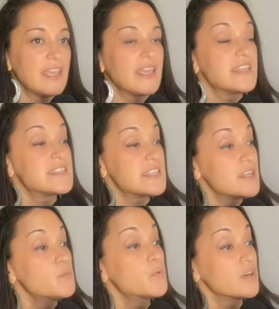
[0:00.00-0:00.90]
it
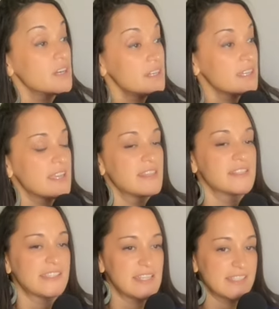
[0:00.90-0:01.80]
did work in the
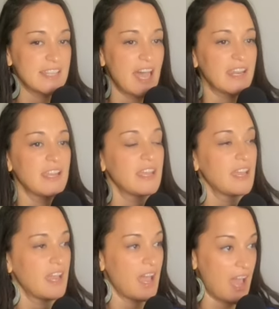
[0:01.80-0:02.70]
sense that
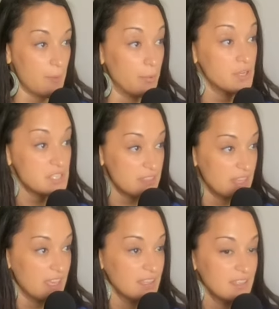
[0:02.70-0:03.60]
I booked a
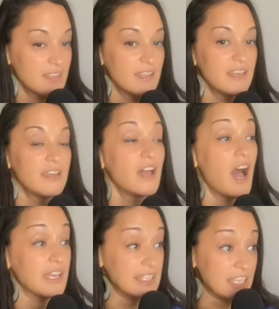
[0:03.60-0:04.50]
thing.
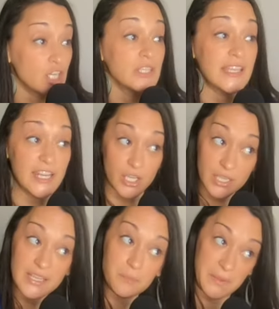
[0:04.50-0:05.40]
A year
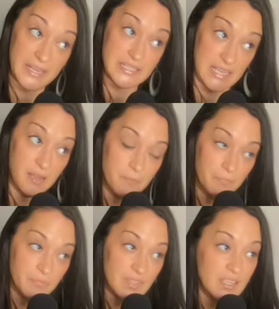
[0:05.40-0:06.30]
later, it picked up.
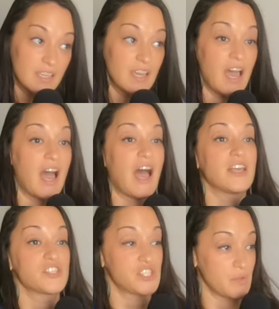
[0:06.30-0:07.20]

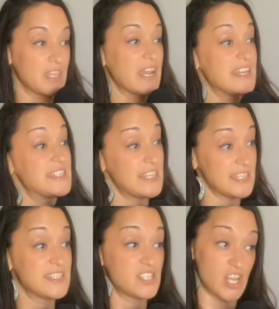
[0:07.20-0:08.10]
So then I
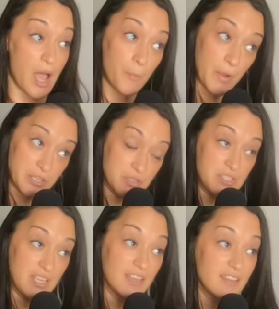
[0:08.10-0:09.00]
did stop
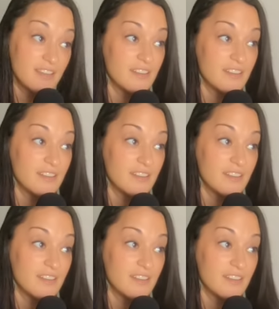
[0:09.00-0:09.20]
waitressing,